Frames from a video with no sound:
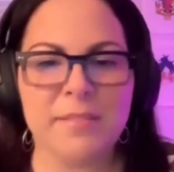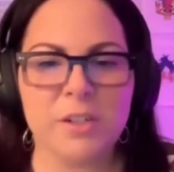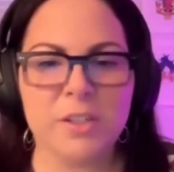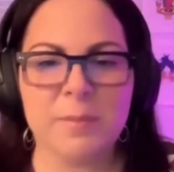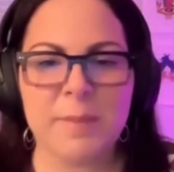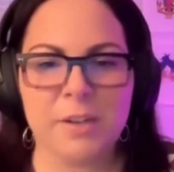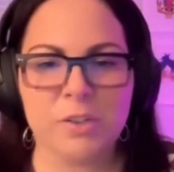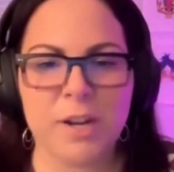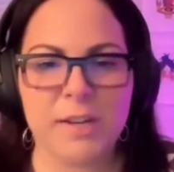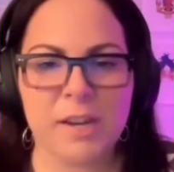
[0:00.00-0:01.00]
for somatic
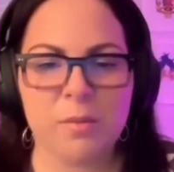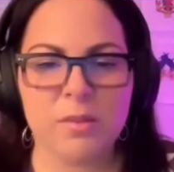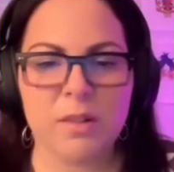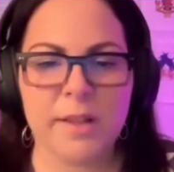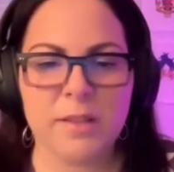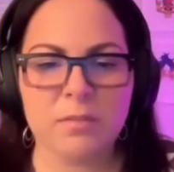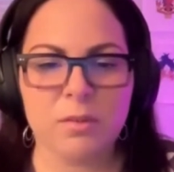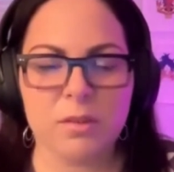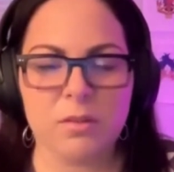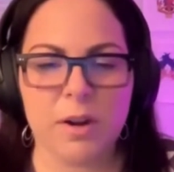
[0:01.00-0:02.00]
tracking with clients
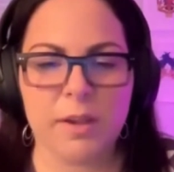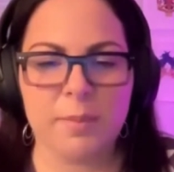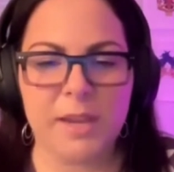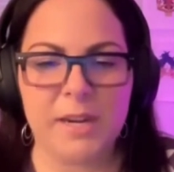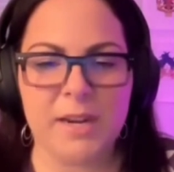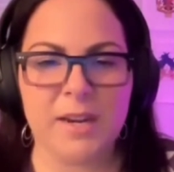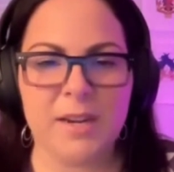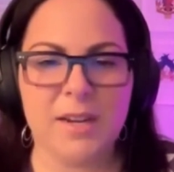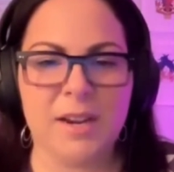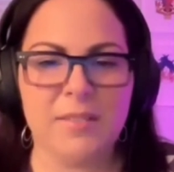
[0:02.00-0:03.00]
with chronic pain
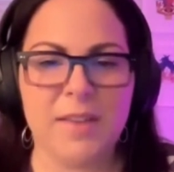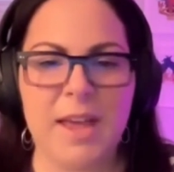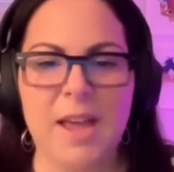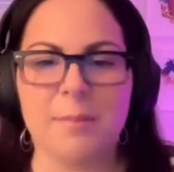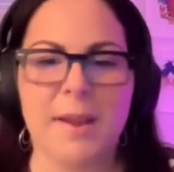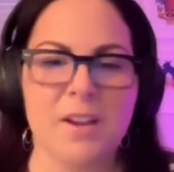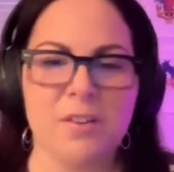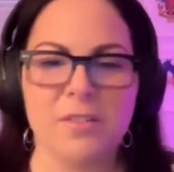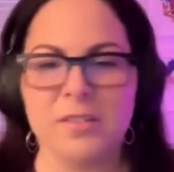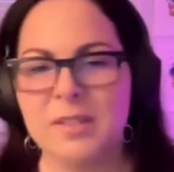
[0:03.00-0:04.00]
and kind of add my
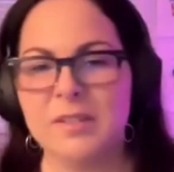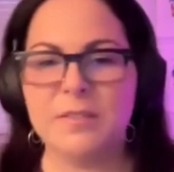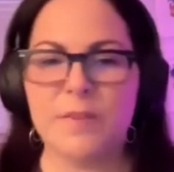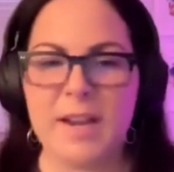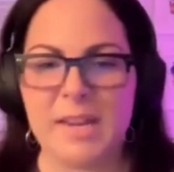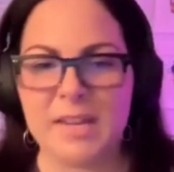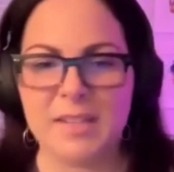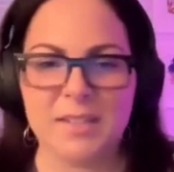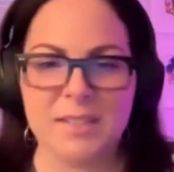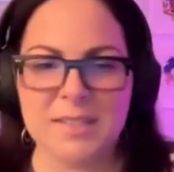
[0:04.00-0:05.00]
own
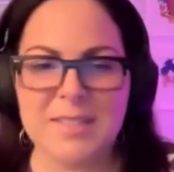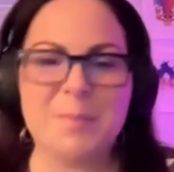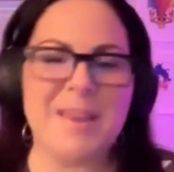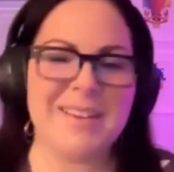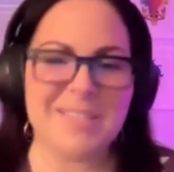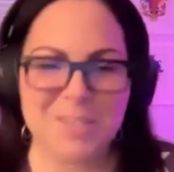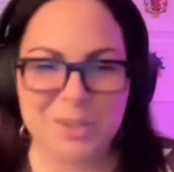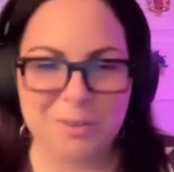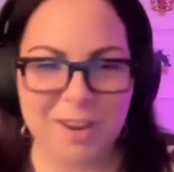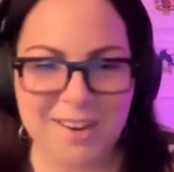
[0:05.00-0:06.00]
funny spin
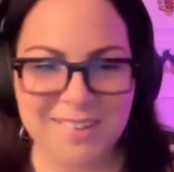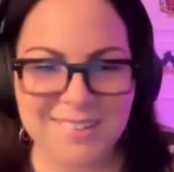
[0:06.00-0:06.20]
to it.